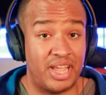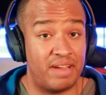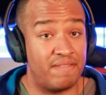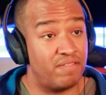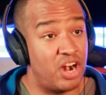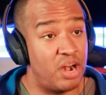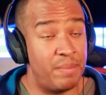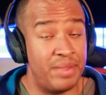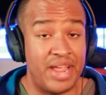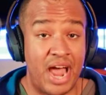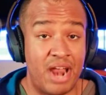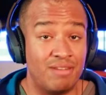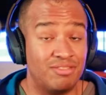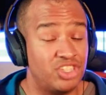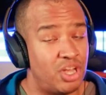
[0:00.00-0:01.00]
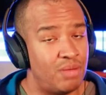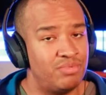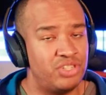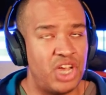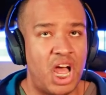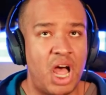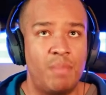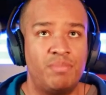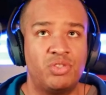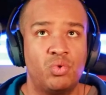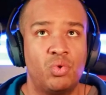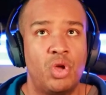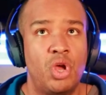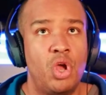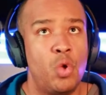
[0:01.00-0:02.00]
framing i know some jobs
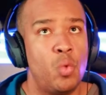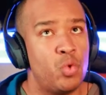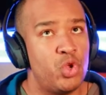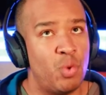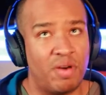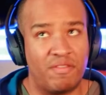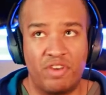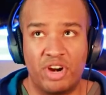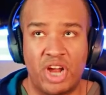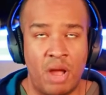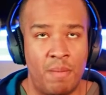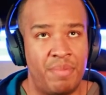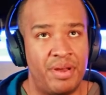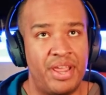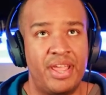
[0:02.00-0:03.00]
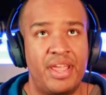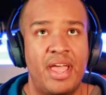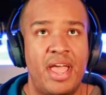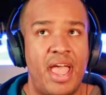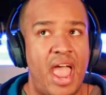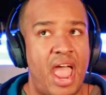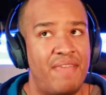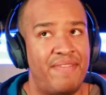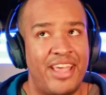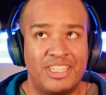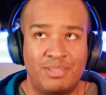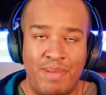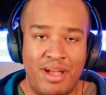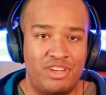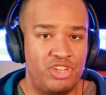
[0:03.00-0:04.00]
you work for a company and they
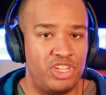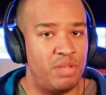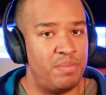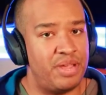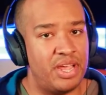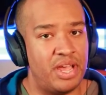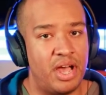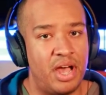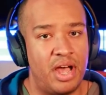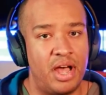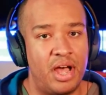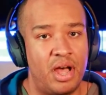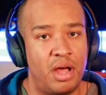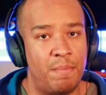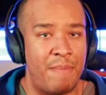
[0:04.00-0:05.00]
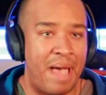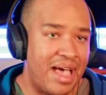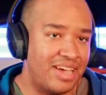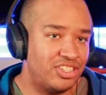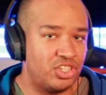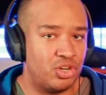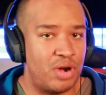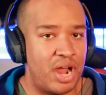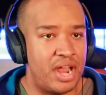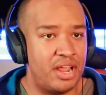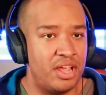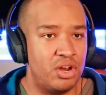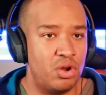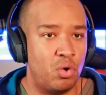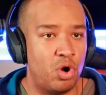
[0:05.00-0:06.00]
expect you to be a uh, master at
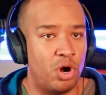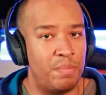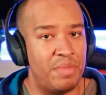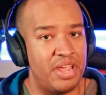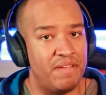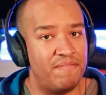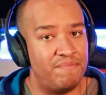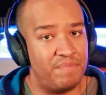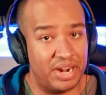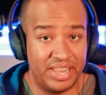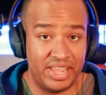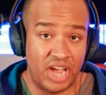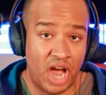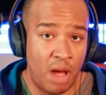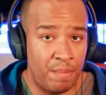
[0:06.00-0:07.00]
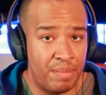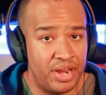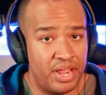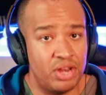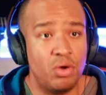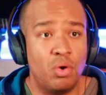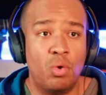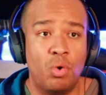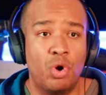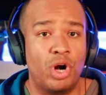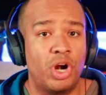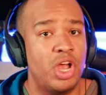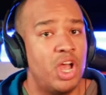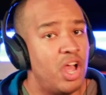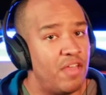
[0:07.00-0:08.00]
it or be fairly competent or
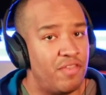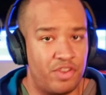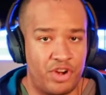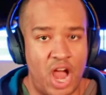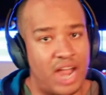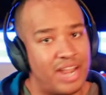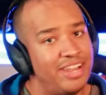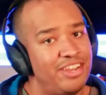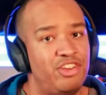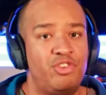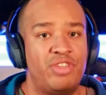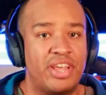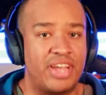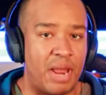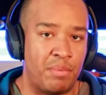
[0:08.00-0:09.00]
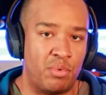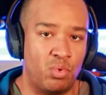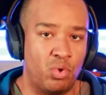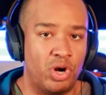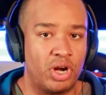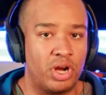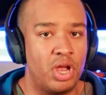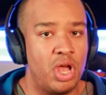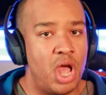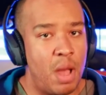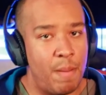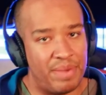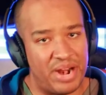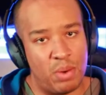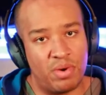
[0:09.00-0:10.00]
they're not going to let you do that type of work
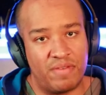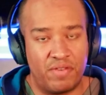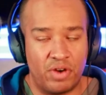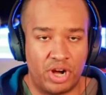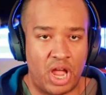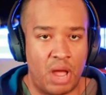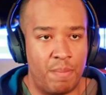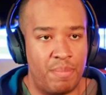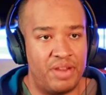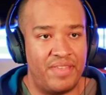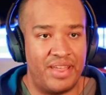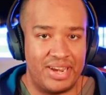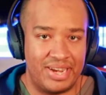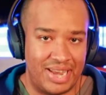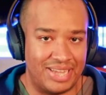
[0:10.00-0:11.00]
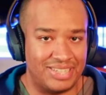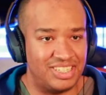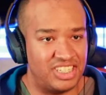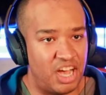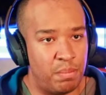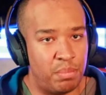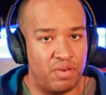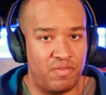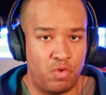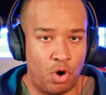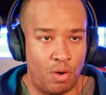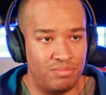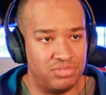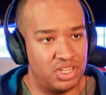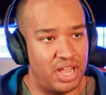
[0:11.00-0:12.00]
but i work for a company that that self
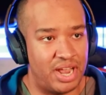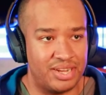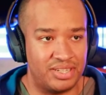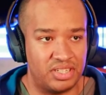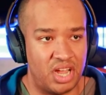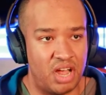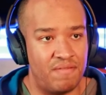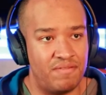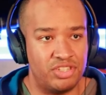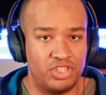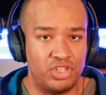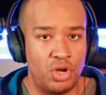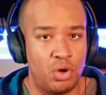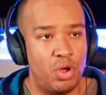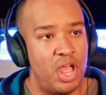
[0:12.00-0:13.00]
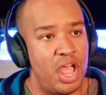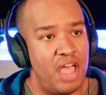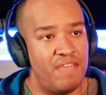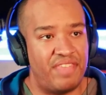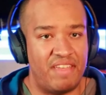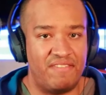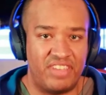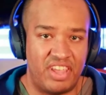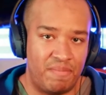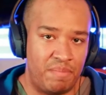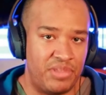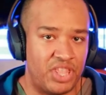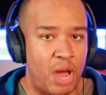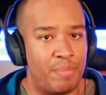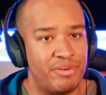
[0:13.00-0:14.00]
performs a lot of stuff and so they've given me the
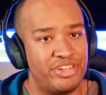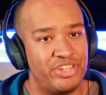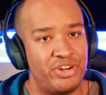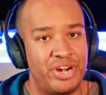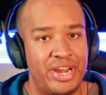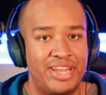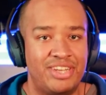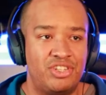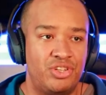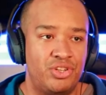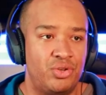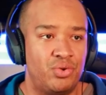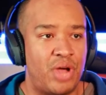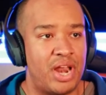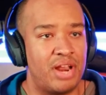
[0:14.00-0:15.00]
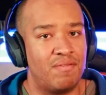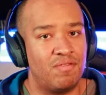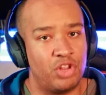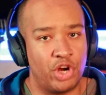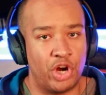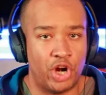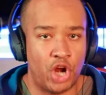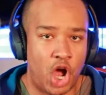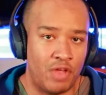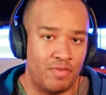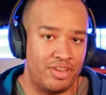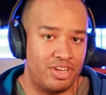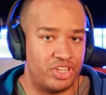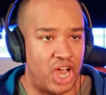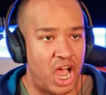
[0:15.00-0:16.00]
opportunity to kind of learn on the
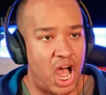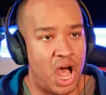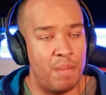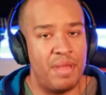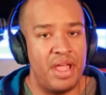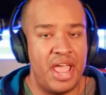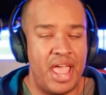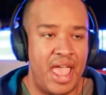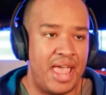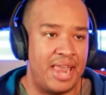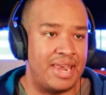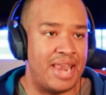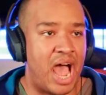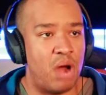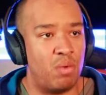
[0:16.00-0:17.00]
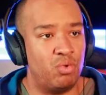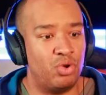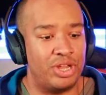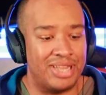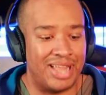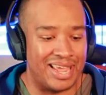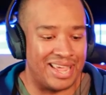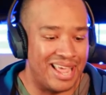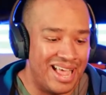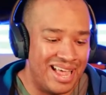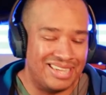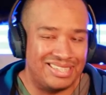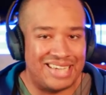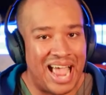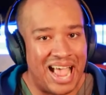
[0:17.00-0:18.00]
job and not really like
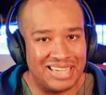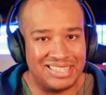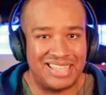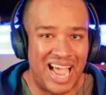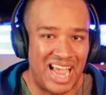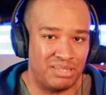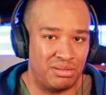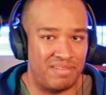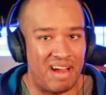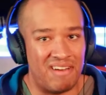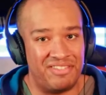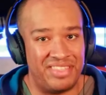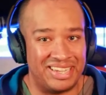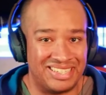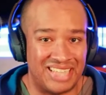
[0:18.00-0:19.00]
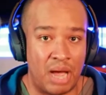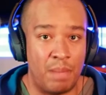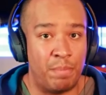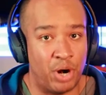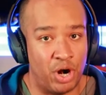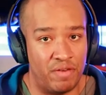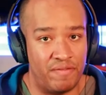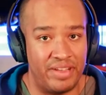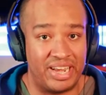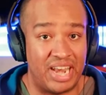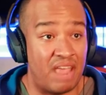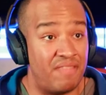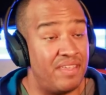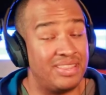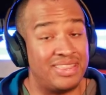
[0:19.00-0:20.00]
chastise me if everything's not perfect and i
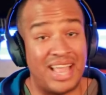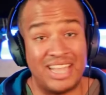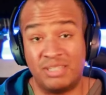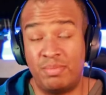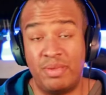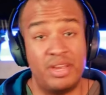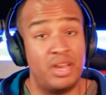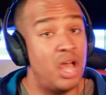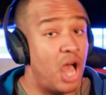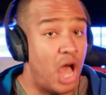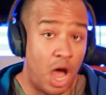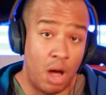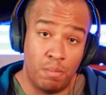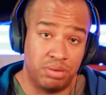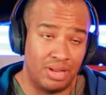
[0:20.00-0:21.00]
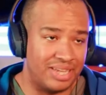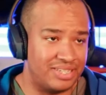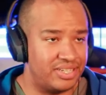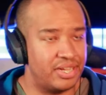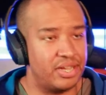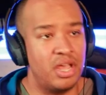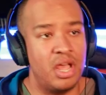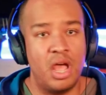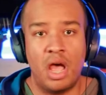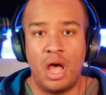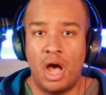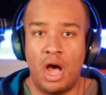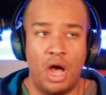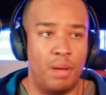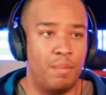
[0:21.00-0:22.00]
think that's been a blessing
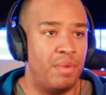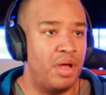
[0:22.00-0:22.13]
um